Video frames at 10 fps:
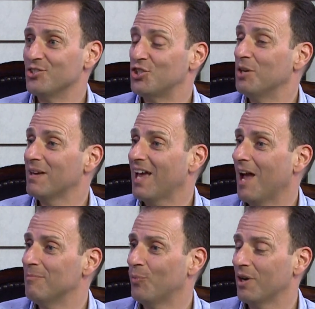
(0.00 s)
And she
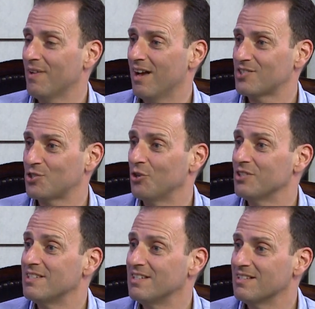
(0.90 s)
became one of our
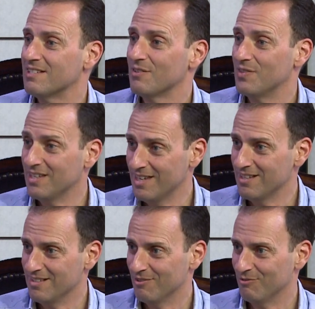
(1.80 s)
Stonnington Citizens of the
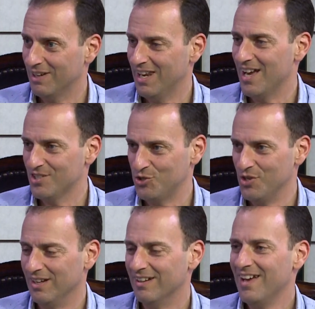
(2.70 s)
Year last
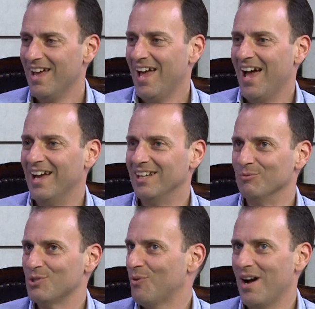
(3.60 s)
year. And
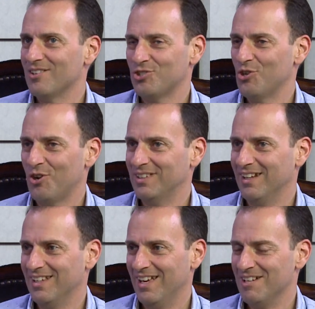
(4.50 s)
it was quite a shock
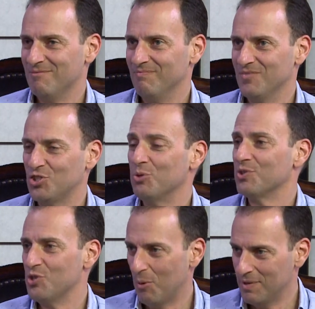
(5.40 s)
that she
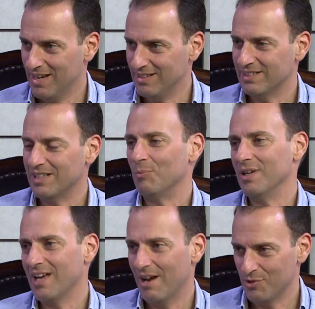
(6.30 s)
was nominated, and then
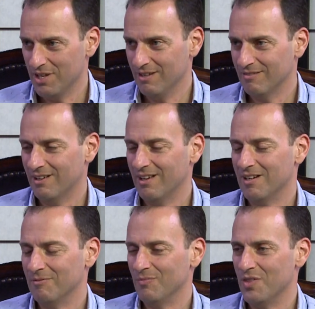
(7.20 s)
we gave her
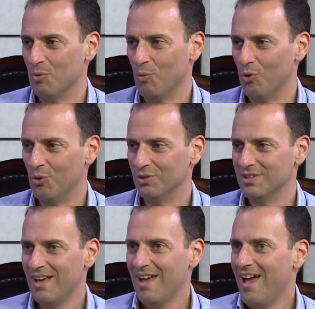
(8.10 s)
the
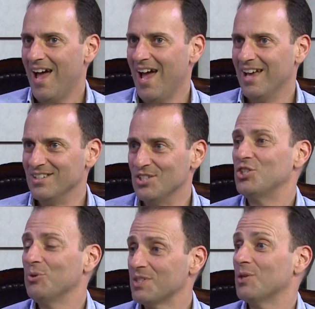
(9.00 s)
award. And
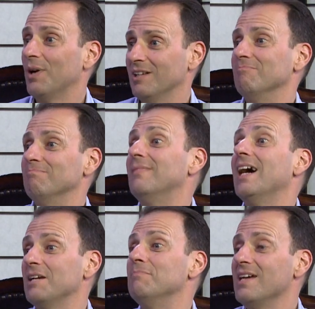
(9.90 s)
she was the one that
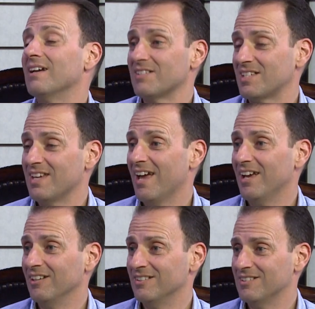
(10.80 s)
made me
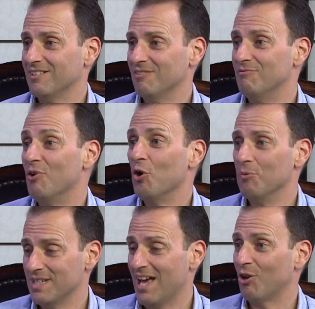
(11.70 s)
understand
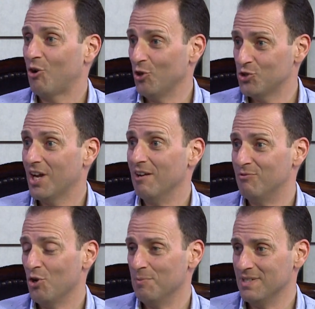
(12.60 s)
verbs and how to conjugate
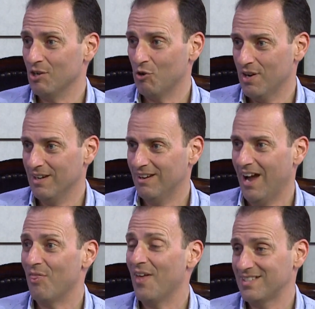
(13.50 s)
verbs in Greek,
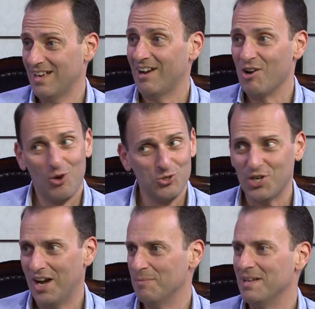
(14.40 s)
and thus I can
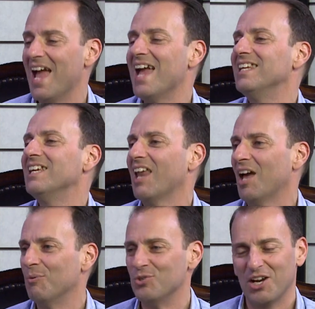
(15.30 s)
conjugate them in any
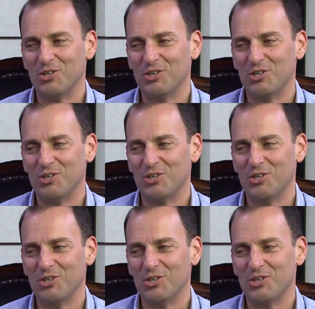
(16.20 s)
language.